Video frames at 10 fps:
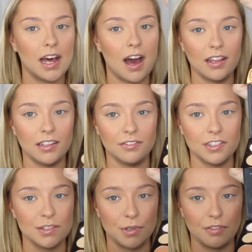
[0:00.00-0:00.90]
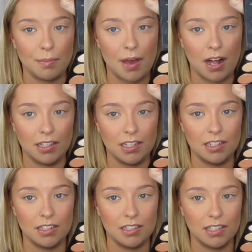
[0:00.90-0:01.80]
I love this Morphe palette.
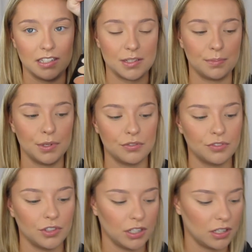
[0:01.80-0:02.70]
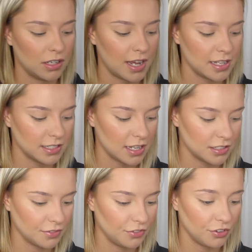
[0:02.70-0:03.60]
It's beautiful, has lots
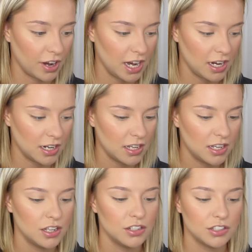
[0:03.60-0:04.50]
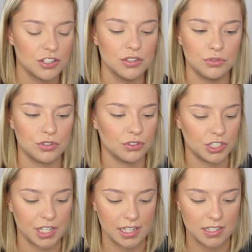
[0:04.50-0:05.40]
of great, just neutral
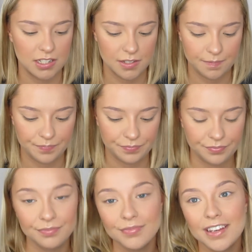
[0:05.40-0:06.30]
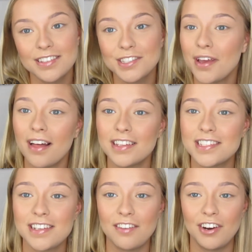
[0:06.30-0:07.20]
shades. So yeah, let's
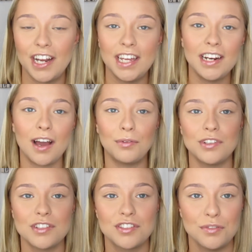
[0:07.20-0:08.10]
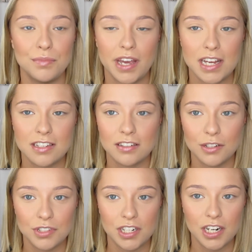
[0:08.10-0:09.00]
dive right in. I will zoom you guys
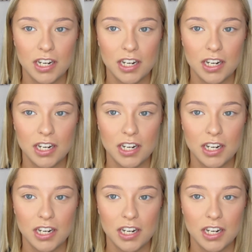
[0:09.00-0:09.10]
closer.